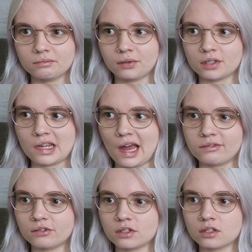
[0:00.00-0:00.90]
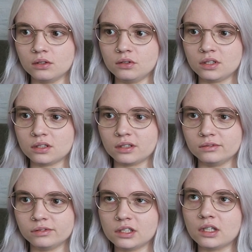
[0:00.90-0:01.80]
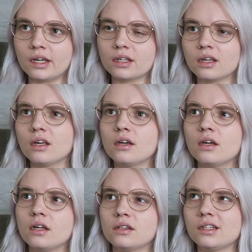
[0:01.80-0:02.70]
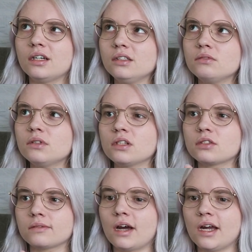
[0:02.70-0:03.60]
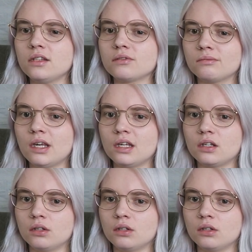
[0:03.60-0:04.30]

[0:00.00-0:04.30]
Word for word: because everyone is losing something. Like, they kind of want to try to make